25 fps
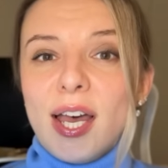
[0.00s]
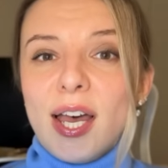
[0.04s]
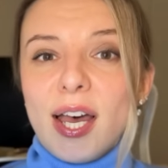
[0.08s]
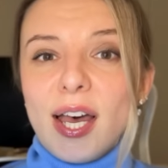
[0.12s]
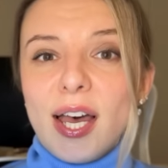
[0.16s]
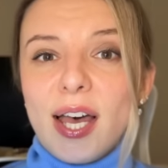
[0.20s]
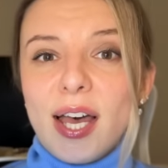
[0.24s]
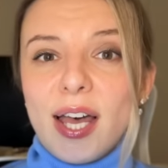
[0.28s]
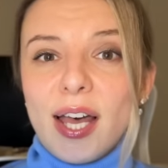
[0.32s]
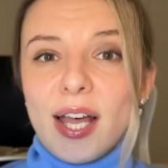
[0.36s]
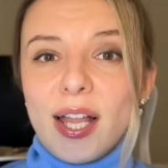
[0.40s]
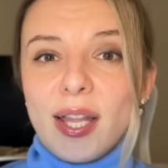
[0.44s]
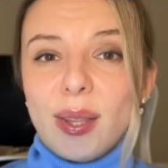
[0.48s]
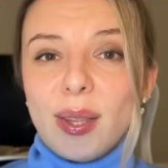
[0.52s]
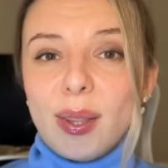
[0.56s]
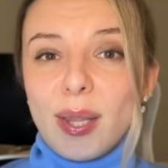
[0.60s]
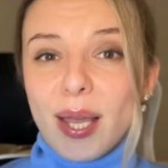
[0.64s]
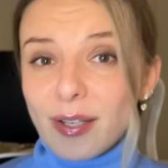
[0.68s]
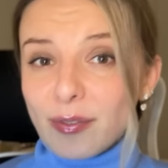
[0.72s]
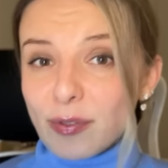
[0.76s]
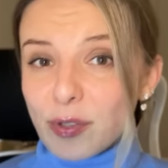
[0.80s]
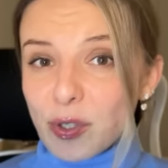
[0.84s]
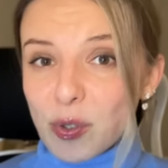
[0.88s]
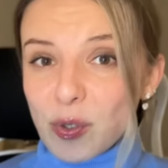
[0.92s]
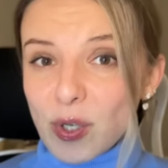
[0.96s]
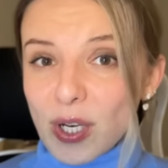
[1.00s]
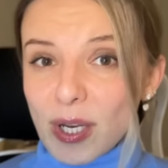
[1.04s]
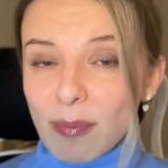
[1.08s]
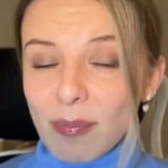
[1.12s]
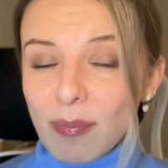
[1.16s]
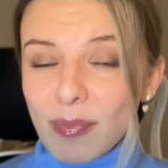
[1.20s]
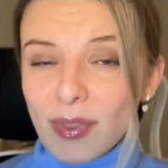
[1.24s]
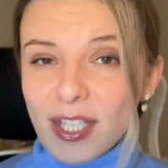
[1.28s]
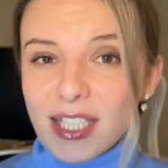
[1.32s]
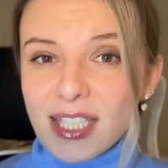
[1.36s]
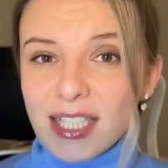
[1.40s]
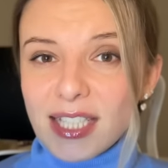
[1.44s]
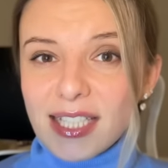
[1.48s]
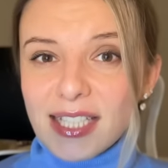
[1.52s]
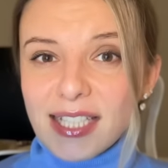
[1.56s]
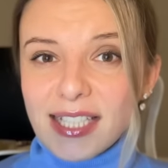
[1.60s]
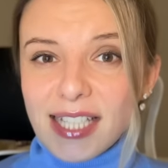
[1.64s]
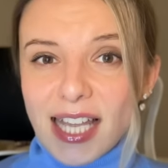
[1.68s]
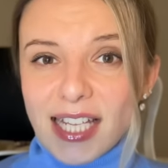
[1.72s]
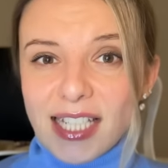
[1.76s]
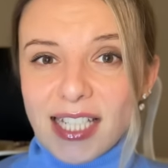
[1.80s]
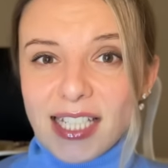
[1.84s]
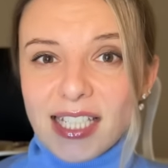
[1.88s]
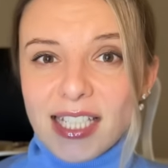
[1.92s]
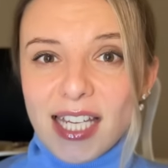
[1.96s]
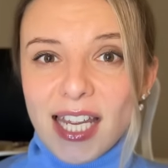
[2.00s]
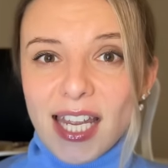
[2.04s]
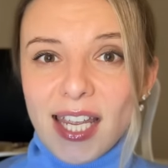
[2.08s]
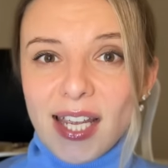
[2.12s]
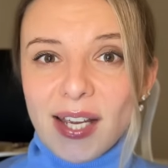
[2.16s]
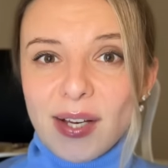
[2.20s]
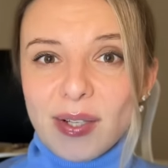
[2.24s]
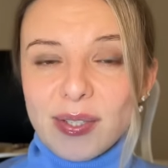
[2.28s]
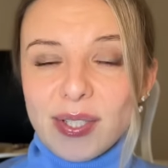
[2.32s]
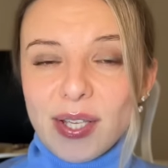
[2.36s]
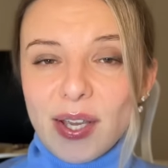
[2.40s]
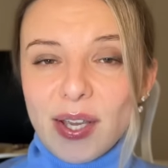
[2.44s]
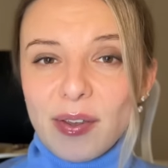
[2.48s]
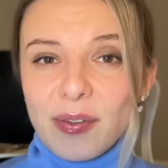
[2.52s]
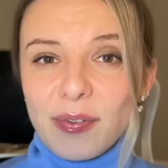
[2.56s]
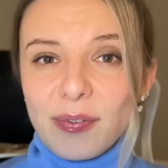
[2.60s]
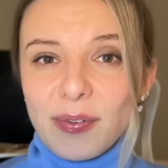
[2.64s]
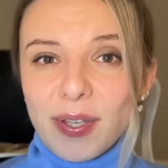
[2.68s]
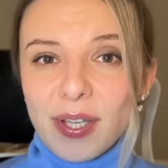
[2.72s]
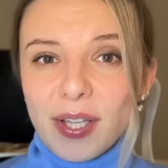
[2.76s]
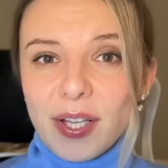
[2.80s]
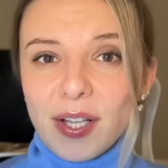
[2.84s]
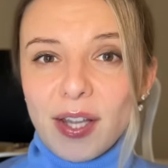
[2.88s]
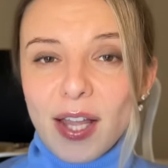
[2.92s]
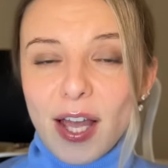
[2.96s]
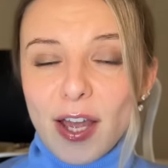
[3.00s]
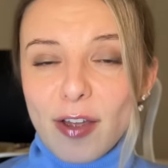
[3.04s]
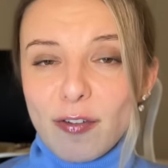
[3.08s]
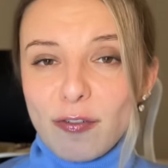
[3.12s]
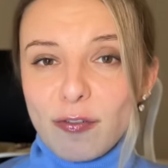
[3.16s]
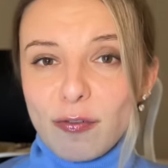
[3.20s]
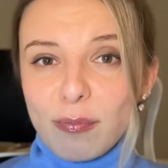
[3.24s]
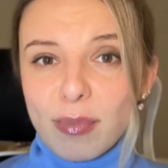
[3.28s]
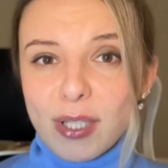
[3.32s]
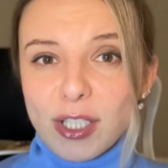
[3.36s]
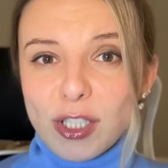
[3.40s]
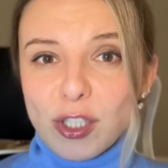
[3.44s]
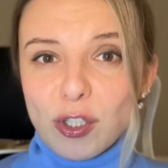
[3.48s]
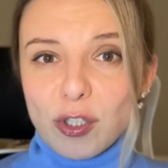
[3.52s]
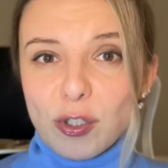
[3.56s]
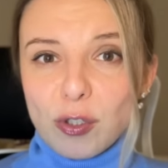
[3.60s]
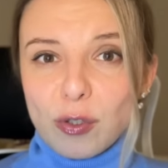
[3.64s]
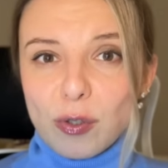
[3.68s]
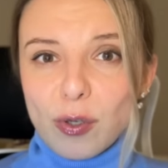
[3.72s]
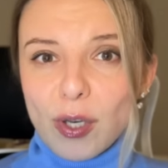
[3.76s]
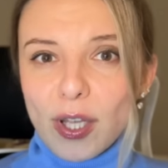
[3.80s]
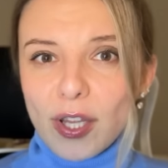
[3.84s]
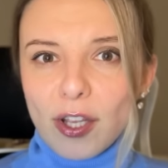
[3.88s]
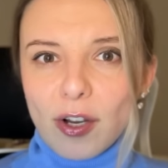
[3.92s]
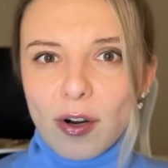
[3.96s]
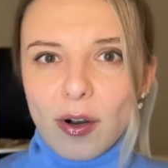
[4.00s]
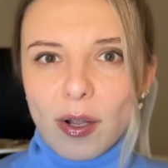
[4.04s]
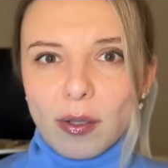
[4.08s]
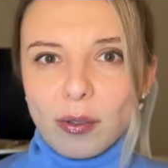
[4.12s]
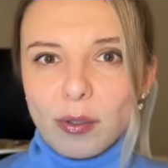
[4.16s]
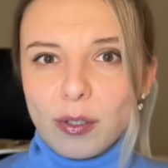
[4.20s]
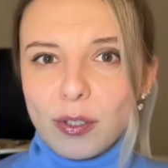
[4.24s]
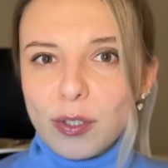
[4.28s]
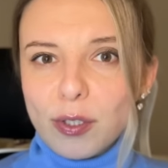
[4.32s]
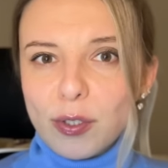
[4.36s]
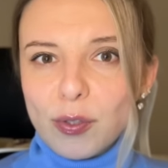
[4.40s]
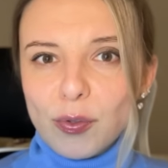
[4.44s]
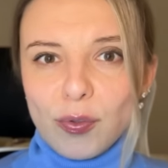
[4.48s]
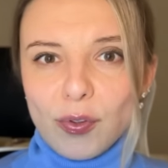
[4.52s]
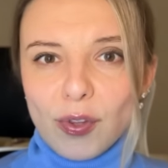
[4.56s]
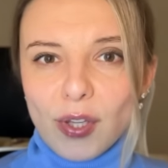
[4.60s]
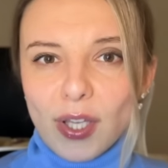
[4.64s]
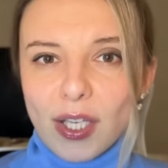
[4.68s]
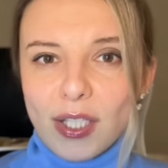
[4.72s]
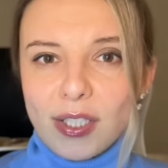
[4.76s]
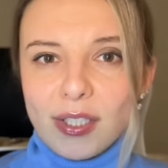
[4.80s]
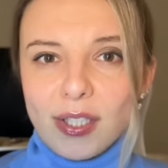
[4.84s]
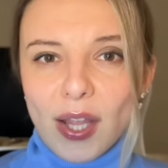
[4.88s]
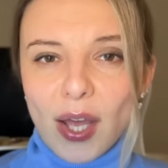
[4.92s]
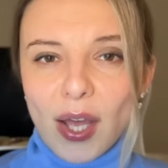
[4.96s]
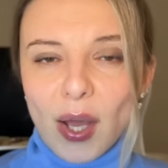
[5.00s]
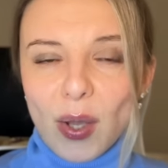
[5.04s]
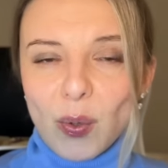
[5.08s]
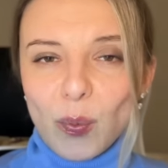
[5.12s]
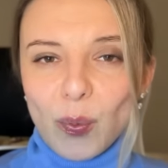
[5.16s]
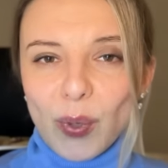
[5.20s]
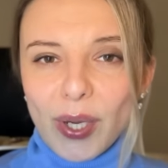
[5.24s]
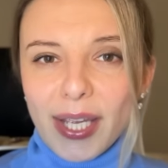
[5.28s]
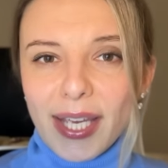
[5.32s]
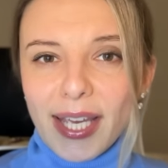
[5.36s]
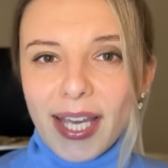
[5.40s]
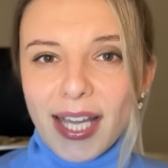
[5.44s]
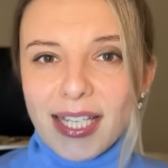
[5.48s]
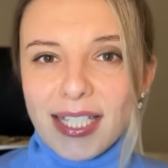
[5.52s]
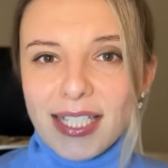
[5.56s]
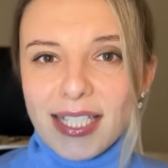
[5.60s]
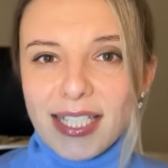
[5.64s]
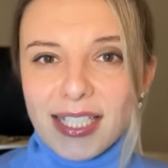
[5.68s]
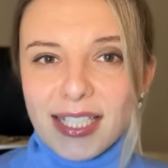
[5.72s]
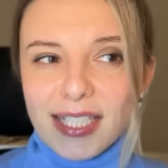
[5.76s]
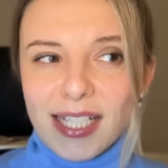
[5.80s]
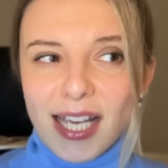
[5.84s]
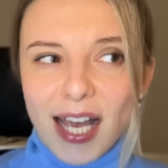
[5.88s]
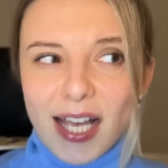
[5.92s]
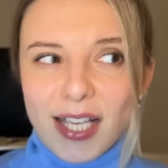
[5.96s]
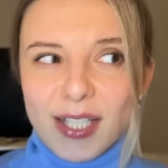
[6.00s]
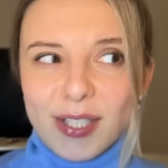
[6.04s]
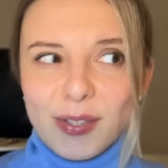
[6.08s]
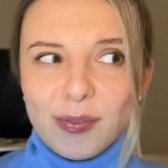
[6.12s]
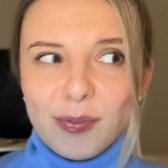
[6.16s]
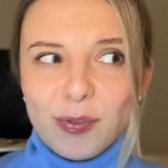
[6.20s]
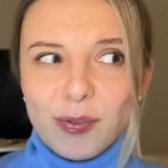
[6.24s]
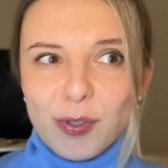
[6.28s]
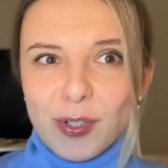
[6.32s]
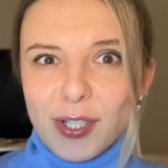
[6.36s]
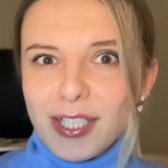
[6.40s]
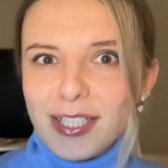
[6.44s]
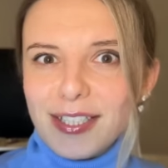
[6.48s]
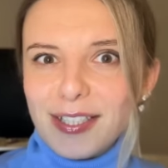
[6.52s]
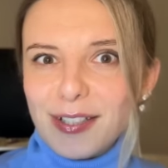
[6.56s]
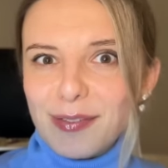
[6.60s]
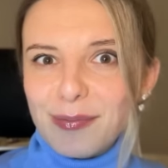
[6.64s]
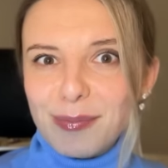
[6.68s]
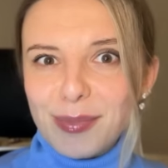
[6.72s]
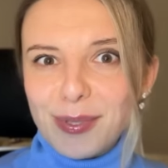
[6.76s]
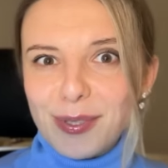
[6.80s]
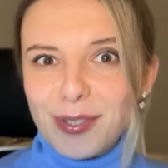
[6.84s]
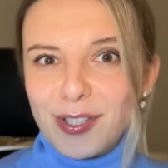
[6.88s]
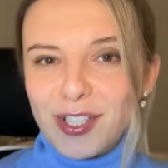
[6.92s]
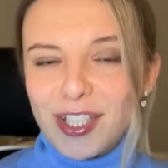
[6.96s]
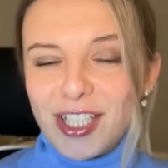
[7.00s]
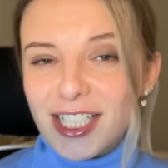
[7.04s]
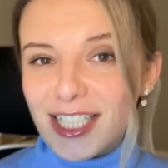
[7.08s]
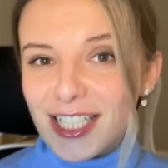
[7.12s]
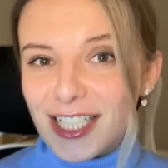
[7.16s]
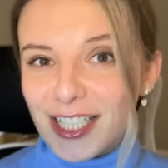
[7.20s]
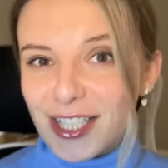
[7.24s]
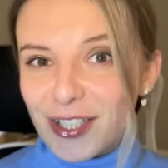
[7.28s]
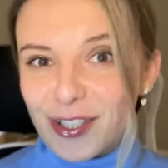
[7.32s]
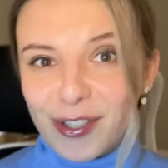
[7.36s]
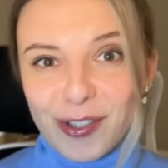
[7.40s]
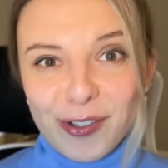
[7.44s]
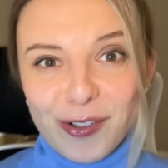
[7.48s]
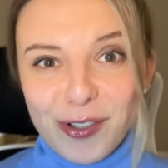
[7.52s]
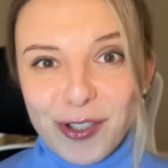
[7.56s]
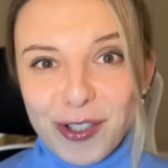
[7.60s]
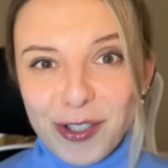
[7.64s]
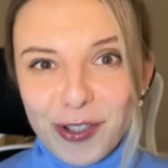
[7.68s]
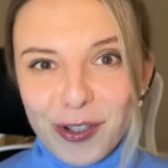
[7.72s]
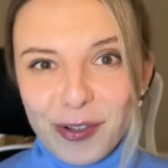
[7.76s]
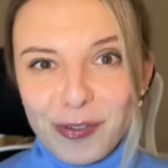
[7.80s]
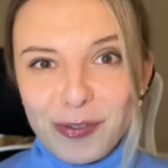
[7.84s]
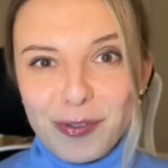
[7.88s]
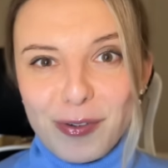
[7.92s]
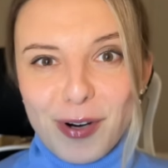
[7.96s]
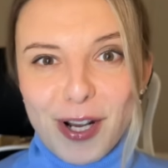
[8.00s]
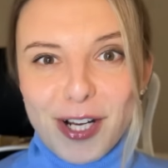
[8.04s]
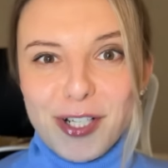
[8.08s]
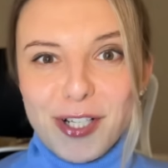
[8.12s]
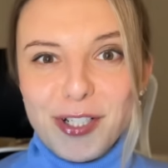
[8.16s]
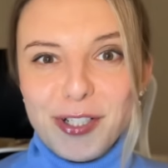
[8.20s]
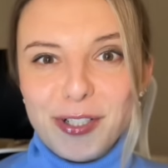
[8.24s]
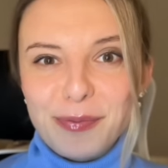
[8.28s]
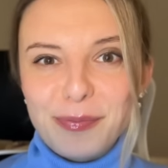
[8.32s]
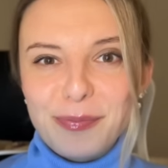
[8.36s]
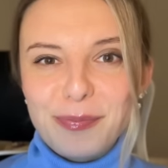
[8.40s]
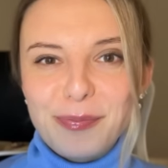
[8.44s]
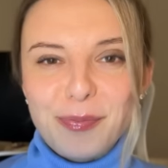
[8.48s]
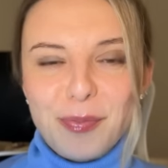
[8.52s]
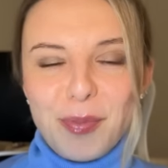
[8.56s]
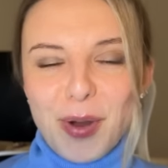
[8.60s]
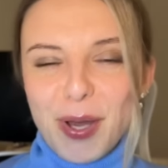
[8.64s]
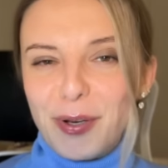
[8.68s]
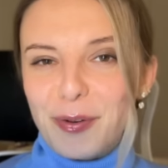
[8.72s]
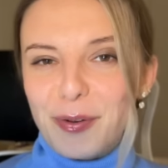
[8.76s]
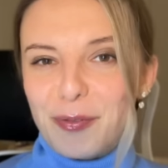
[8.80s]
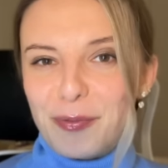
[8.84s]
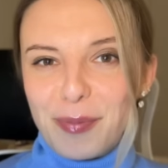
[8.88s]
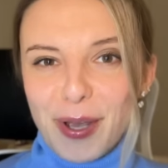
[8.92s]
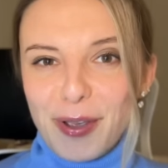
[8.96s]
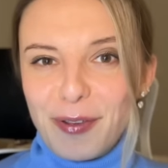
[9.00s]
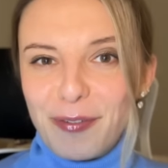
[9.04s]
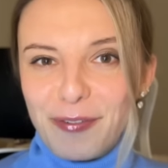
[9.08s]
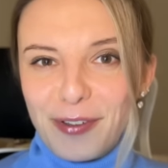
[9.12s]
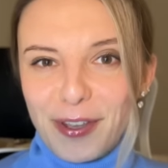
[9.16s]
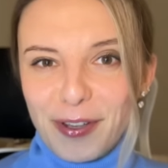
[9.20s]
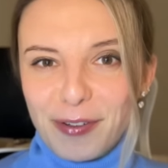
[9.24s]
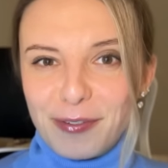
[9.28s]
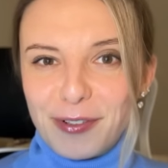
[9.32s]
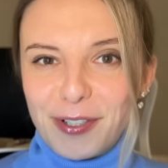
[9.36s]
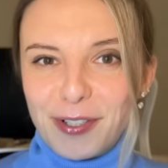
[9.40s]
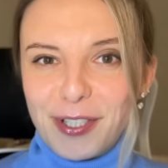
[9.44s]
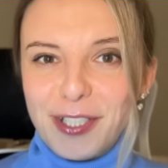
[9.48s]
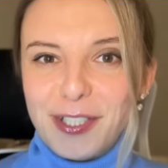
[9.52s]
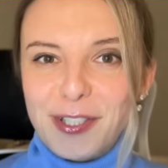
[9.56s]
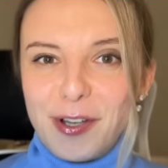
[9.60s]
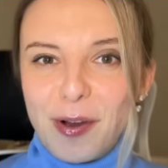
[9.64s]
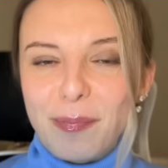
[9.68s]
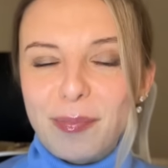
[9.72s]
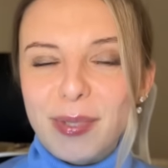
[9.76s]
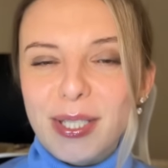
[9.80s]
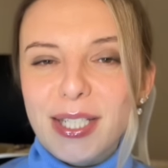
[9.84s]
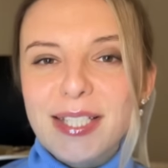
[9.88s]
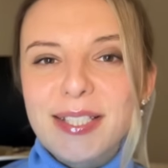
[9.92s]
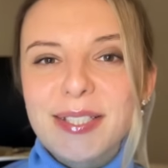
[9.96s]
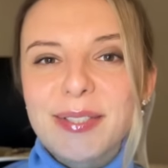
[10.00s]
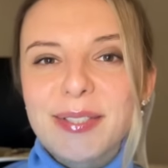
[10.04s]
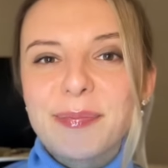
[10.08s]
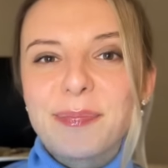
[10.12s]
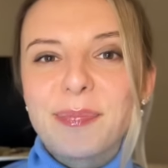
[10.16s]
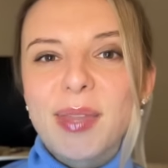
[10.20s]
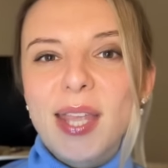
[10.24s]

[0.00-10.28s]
a live stream this Saturday, because I feel I've missed you and there are lots of things that we can discuss, for example the dissolution of Russia, one of my favorite topics.